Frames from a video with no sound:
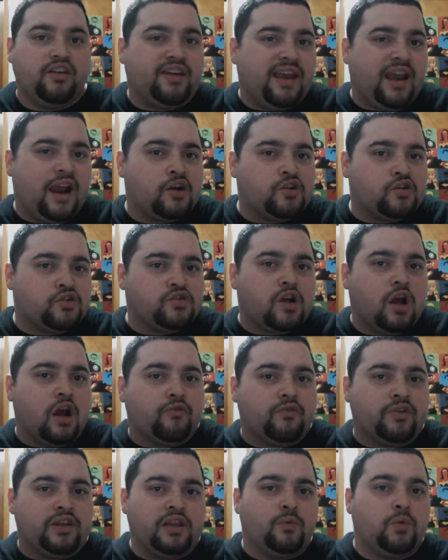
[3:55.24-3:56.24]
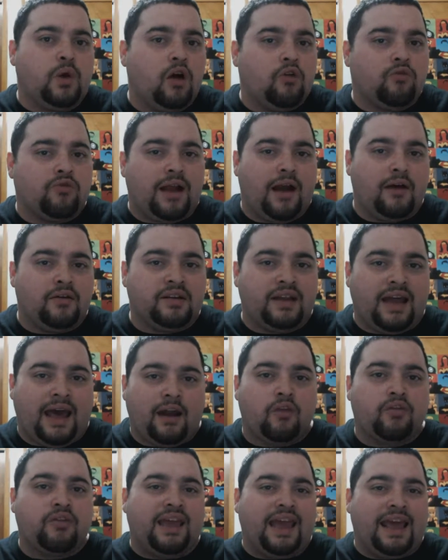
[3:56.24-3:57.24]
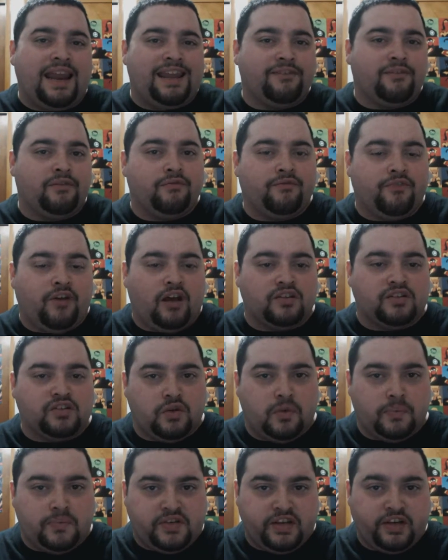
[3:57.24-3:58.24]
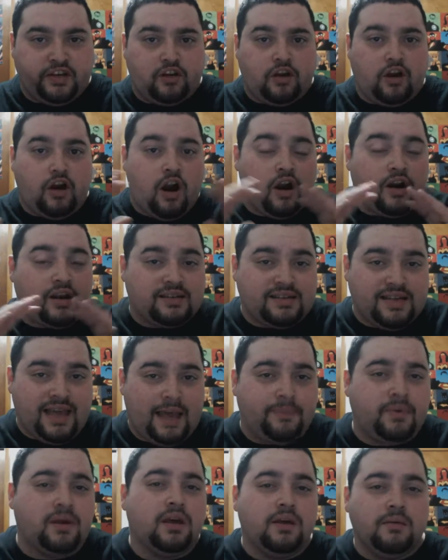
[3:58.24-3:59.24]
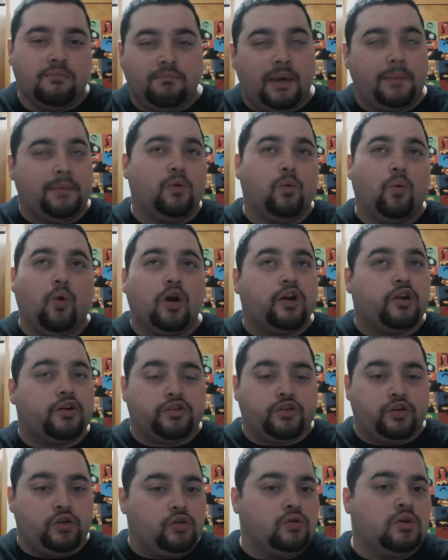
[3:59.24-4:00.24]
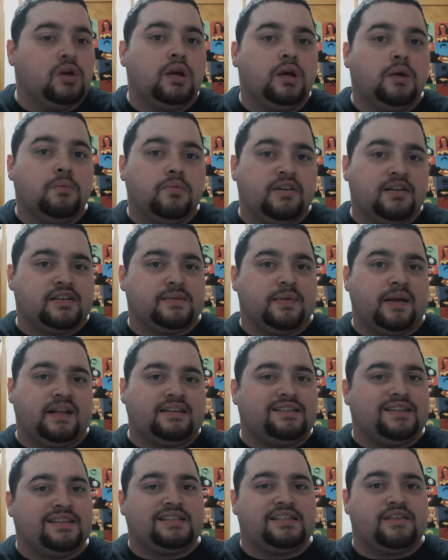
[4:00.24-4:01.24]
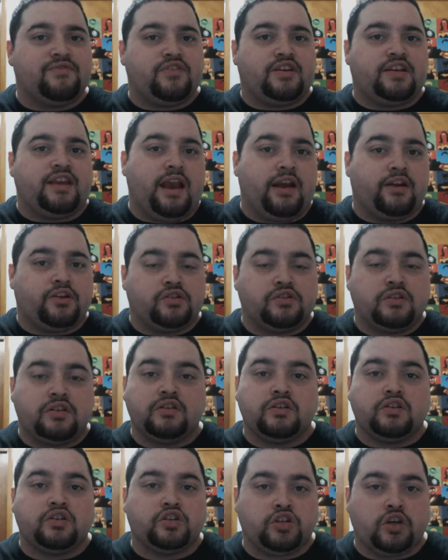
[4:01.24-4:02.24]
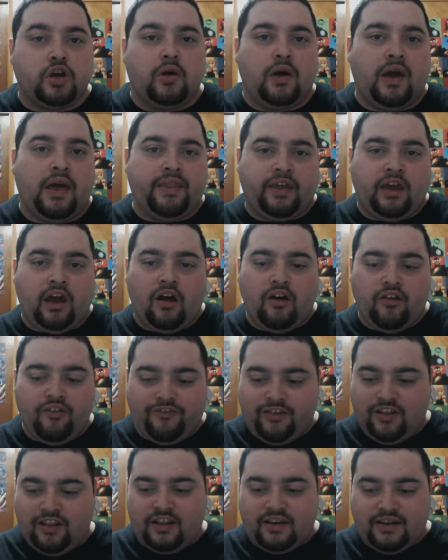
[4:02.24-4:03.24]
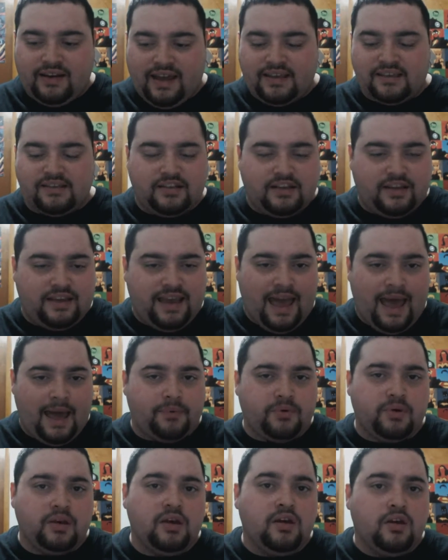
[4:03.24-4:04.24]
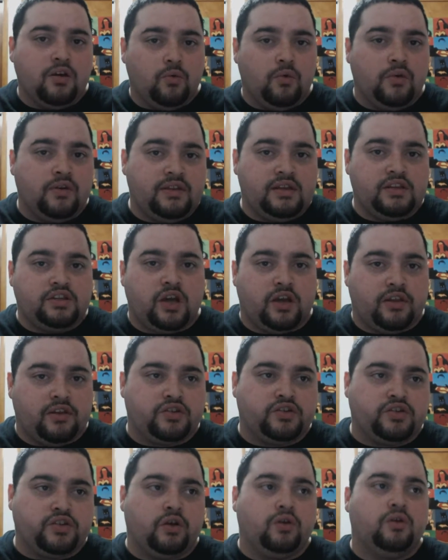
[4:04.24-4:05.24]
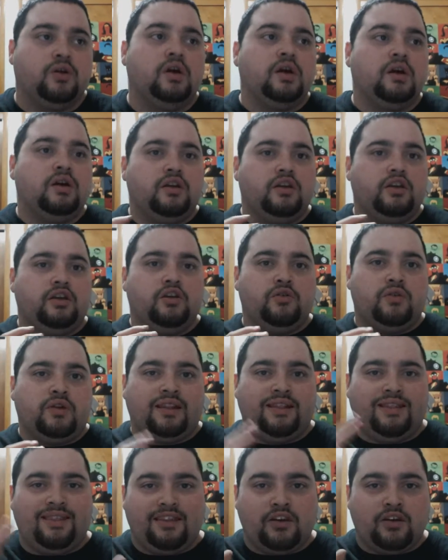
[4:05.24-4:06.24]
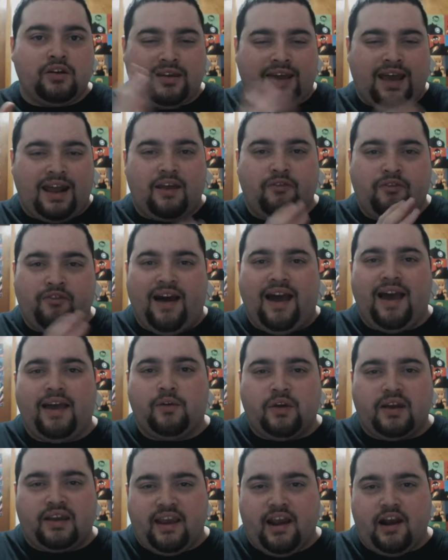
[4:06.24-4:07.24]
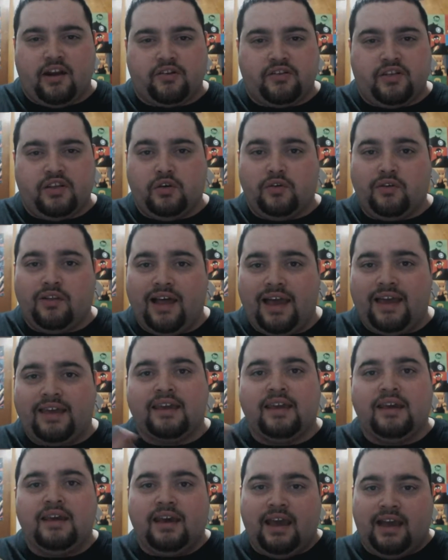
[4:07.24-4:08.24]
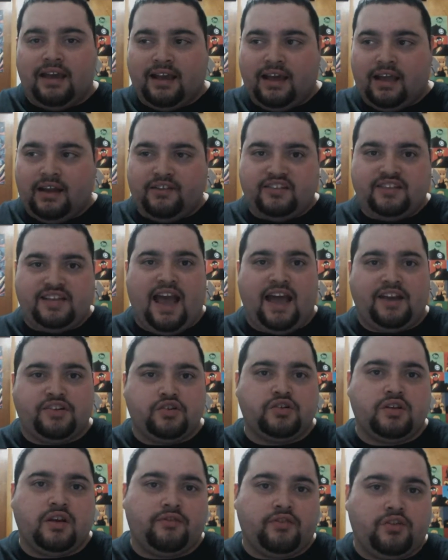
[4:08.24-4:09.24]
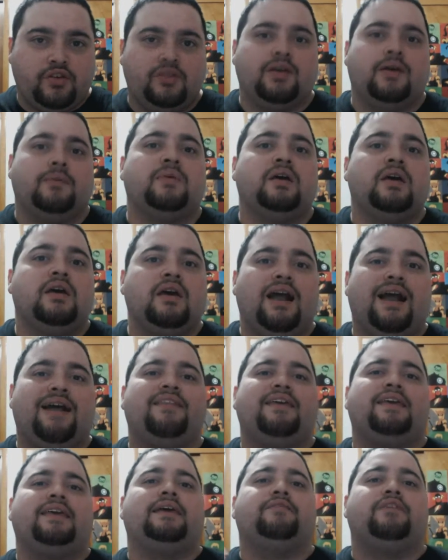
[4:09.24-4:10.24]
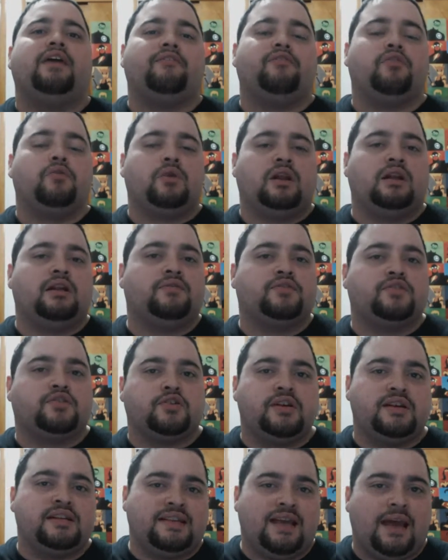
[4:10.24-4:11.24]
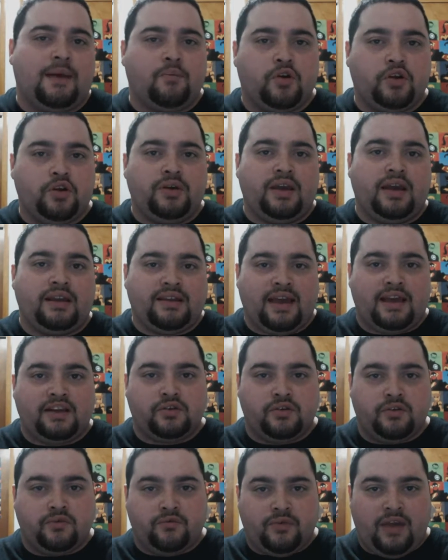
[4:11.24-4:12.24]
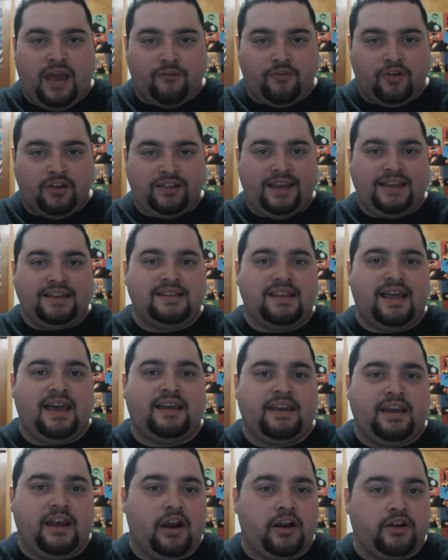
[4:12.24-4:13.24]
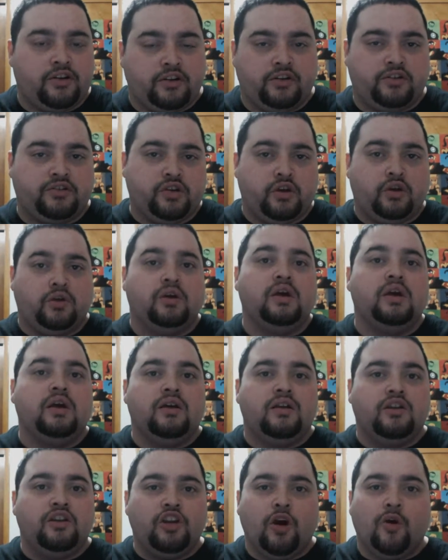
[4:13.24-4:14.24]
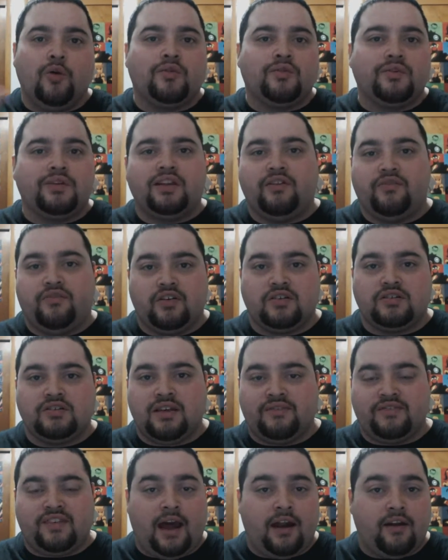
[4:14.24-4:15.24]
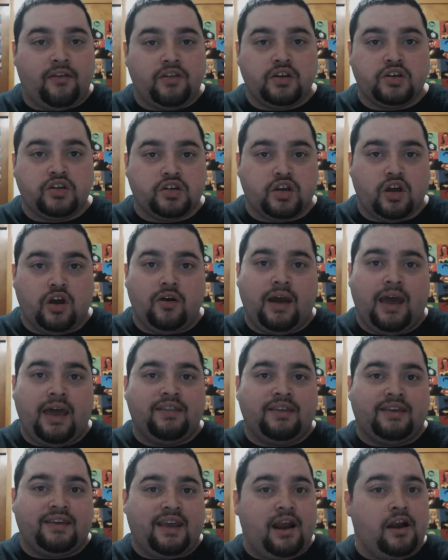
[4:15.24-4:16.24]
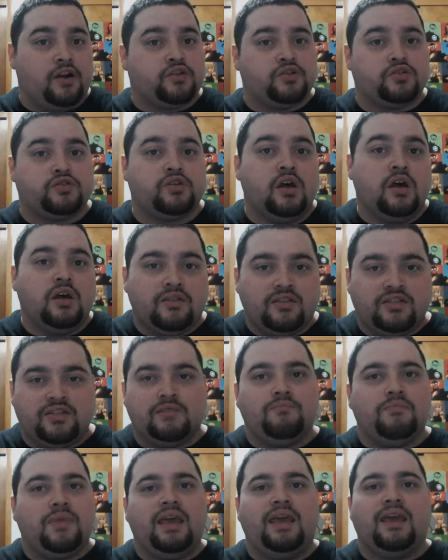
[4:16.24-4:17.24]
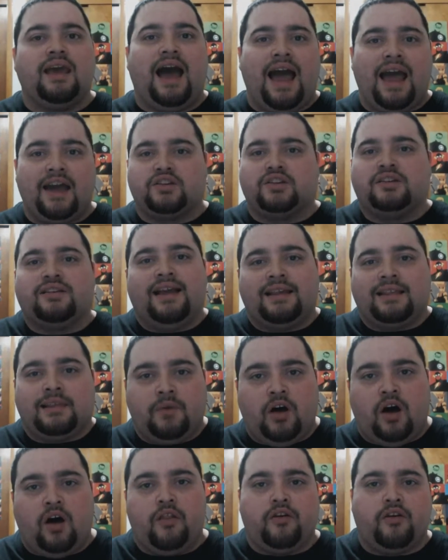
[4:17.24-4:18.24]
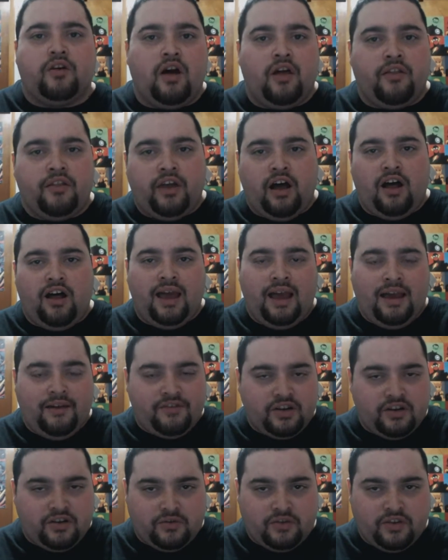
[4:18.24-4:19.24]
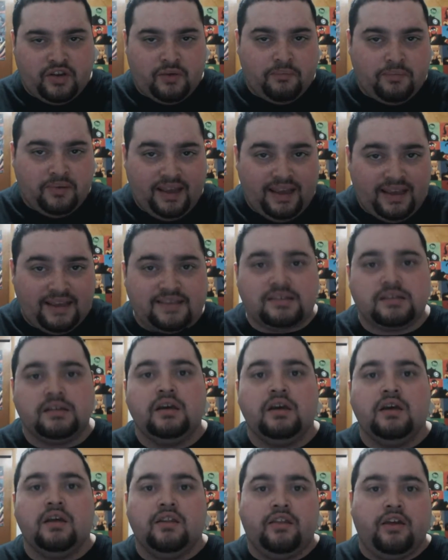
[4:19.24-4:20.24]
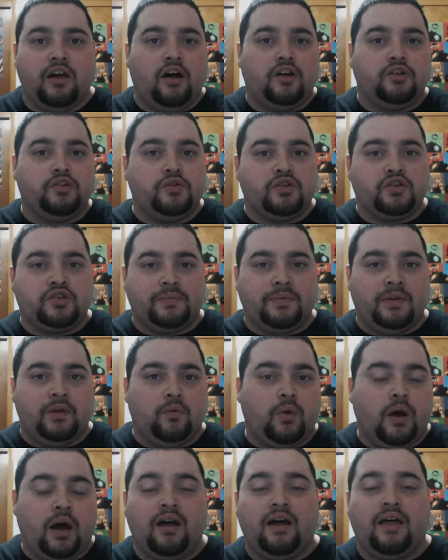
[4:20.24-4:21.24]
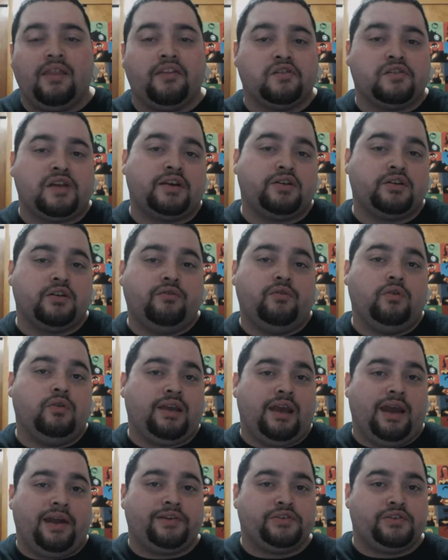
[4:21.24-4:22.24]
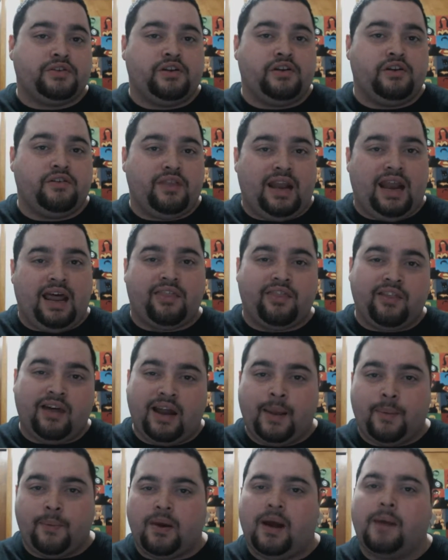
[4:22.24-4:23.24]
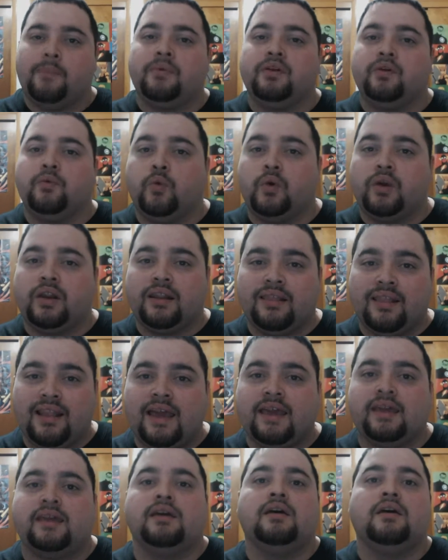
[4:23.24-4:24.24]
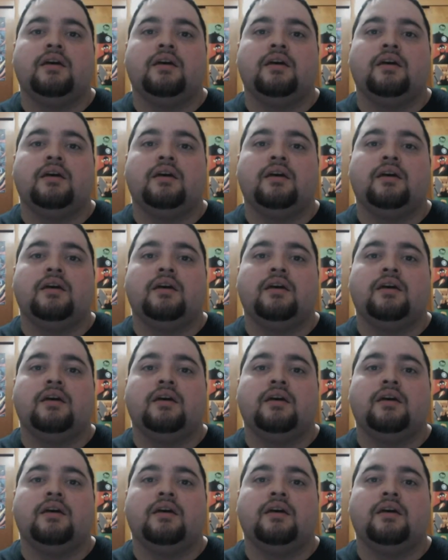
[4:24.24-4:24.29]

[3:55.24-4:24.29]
characters are all really well rounded. I don't think any of them falls into a particular archetype, maybe 1 or 2, but about 6 different characters in this show, and they all fill a nice gap with each other. So you can kind of find what character that you like and kind of attach yourself to them, and they give everyone enough screen time where you get to actually relate to that character. So no one really feels left out in this show, and the characters, to me, I actually like them all. They all have their place. They all do extremely well, and there's actually a few characters in here that I thought I probably wouldn't like,